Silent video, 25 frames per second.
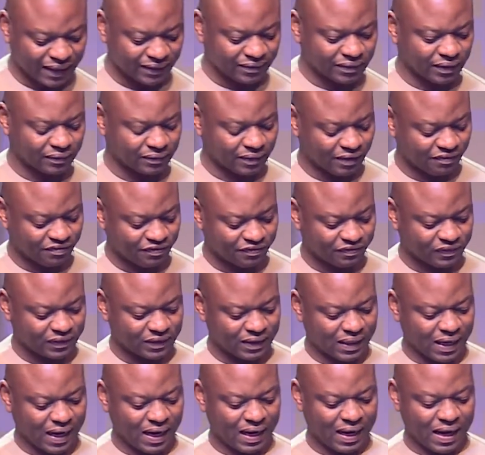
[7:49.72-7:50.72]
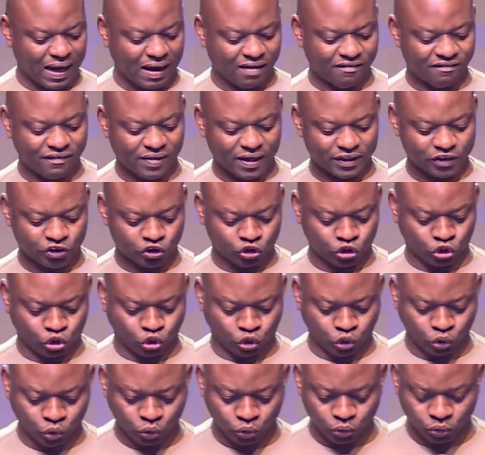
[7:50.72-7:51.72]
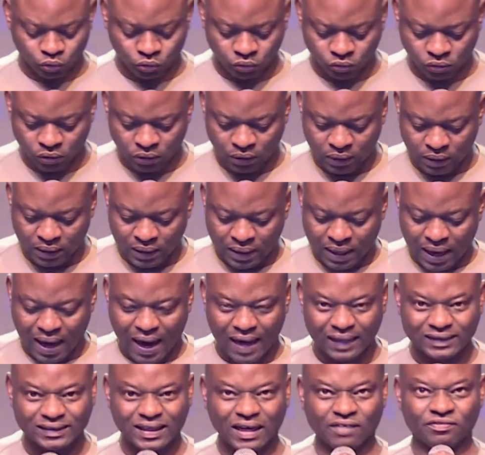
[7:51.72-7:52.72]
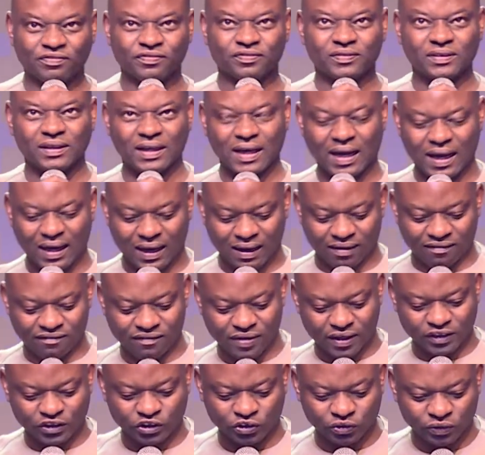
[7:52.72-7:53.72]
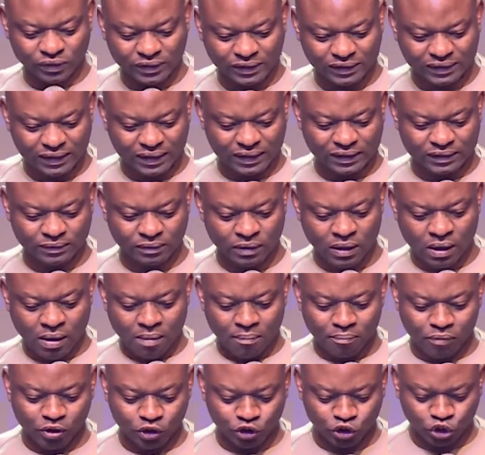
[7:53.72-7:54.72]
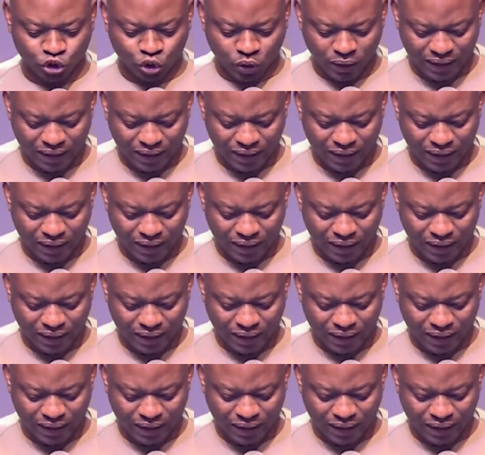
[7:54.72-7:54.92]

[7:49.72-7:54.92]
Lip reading: chapter 59 and verse 2. Isaiah 59 and verse 2 says, "But your